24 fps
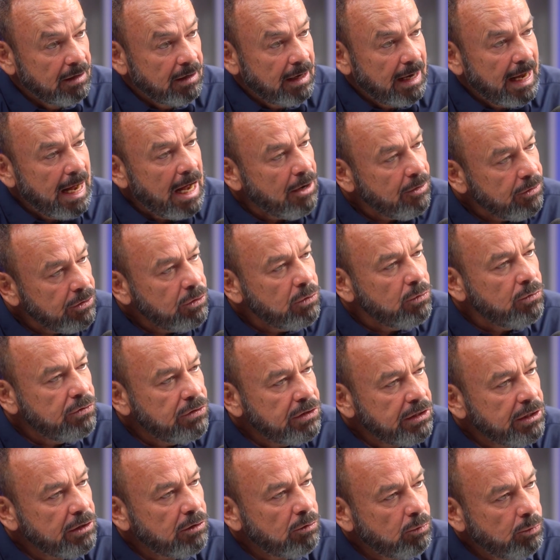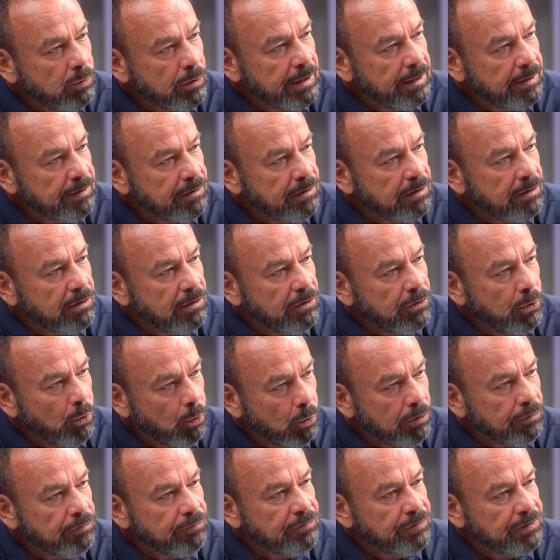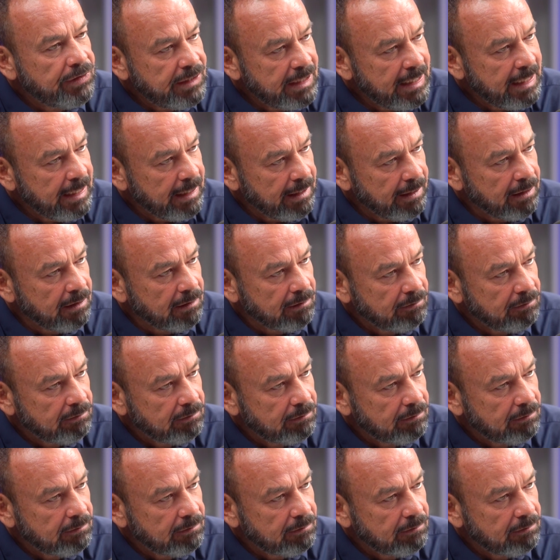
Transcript: How do you deal with your fatigue